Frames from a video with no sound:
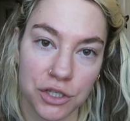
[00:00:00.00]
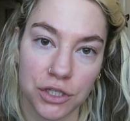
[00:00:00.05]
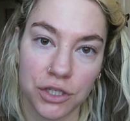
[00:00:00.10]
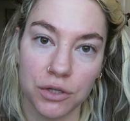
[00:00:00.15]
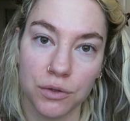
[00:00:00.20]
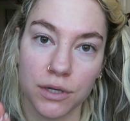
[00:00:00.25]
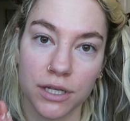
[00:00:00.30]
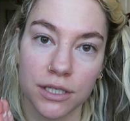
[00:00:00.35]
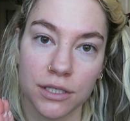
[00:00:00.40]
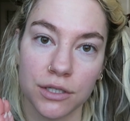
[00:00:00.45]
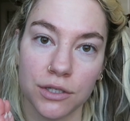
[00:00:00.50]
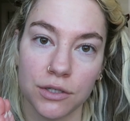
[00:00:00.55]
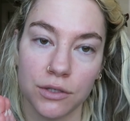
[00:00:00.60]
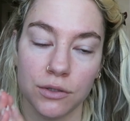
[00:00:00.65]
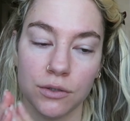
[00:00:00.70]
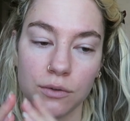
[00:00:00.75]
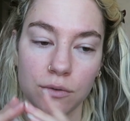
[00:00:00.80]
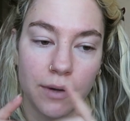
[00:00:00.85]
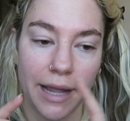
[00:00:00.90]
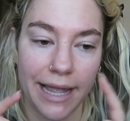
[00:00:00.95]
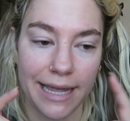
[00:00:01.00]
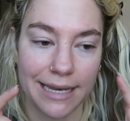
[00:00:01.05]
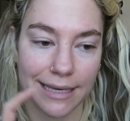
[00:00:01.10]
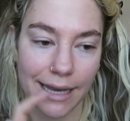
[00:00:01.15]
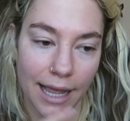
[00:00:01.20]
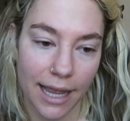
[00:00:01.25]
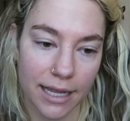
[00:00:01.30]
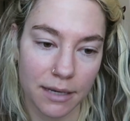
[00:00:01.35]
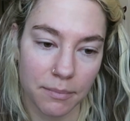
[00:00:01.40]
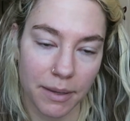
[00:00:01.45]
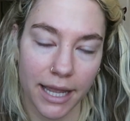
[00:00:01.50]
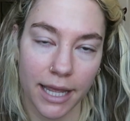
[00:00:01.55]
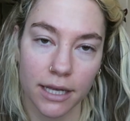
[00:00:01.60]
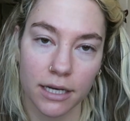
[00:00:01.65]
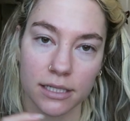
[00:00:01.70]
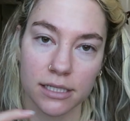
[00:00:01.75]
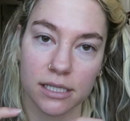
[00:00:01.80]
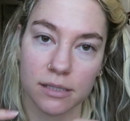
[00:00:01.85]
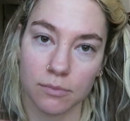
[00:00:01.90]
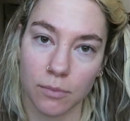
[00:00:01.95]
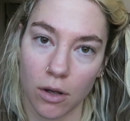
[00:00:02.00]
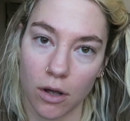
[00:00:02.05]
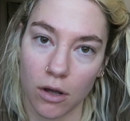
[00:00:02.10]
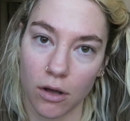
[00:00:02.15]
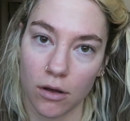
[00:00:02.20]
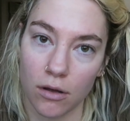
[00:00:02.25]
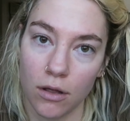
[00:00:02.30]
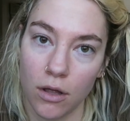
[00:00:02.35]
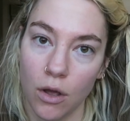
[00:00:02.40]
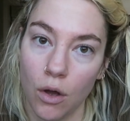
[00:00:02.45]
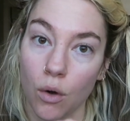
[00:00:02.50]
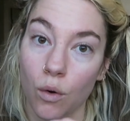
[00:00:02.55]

you can do a 9-pan, a small,